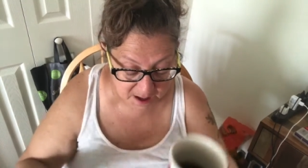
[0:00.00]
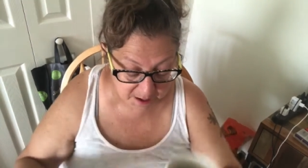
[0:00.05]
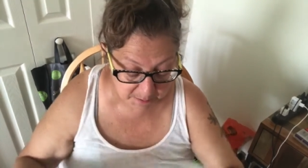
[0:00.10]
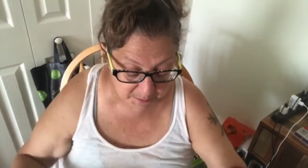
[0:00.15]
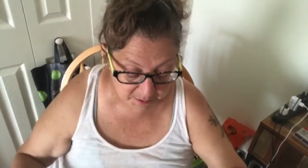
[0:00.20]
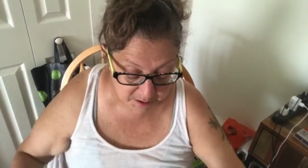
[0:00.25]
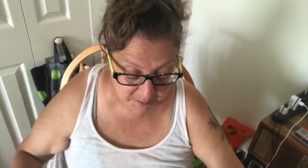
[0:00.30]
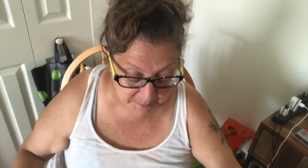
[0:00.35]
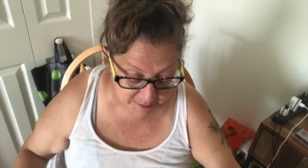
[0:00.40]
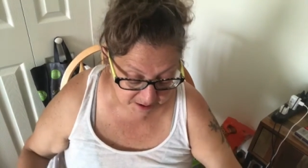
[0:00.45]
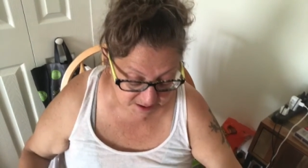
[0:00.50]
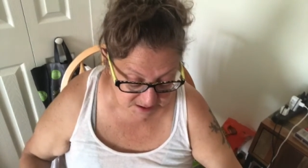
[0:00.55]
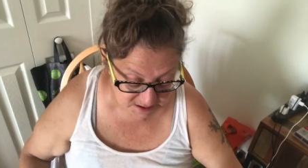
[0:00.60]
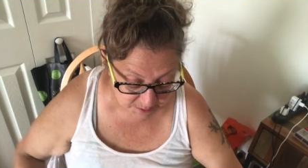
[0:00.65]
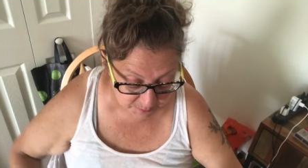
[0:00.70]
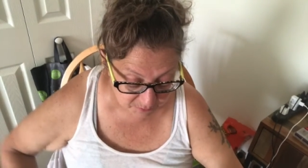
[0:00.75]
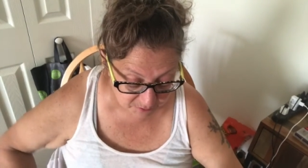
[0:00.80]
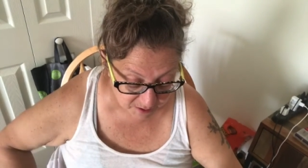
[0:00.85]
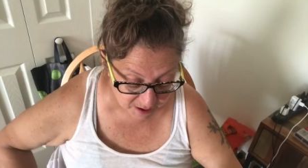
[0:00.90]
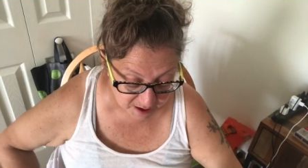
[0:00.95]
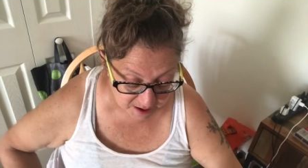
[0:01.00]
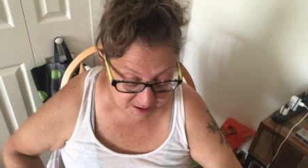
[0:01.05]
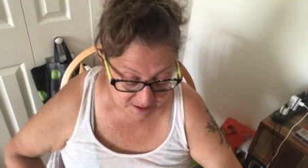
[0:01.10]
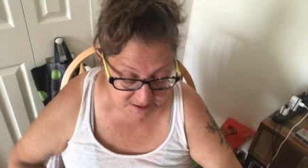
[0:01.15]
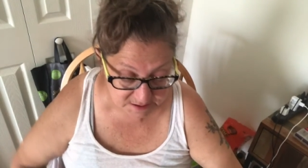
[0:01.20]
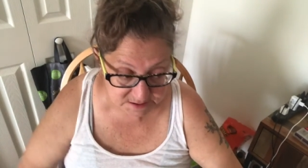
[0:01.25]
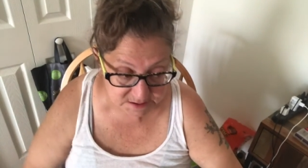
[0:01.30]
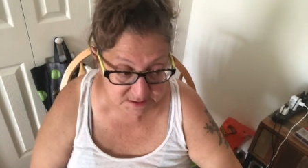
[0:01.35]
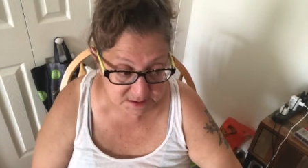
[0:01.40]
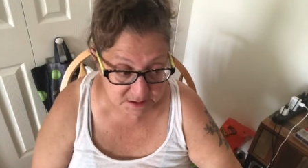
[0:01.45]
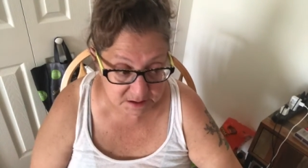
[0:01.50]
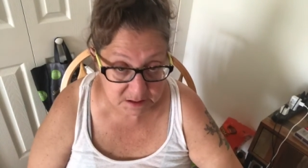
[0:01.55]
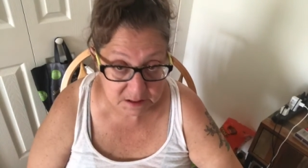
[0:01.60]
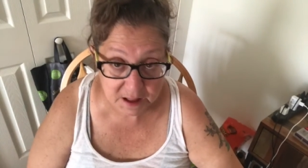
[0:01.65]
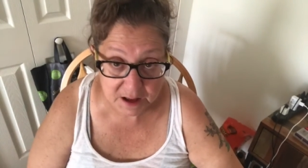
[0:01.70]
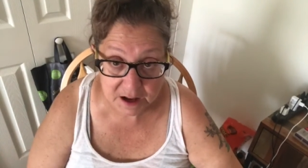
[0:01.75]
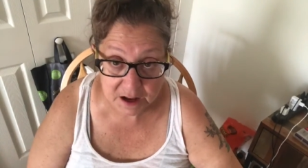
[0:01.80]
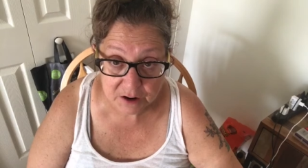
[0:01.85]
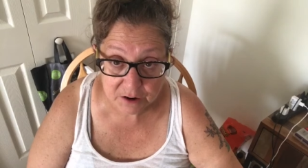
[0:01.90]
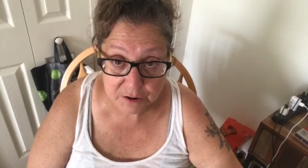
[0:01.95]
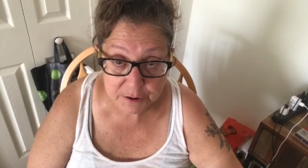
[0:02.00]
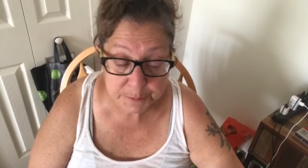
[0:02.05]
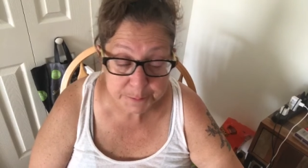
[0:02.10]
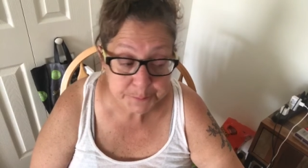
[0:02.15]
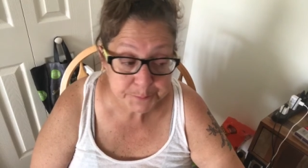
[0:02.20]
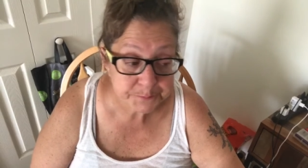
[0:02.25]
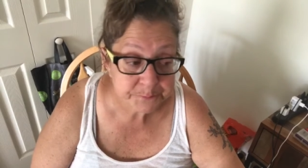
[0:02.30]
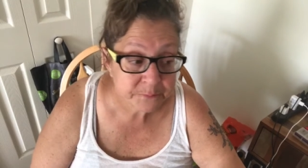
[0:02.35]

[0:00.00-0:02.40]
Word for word: I'm gonna make some rice later.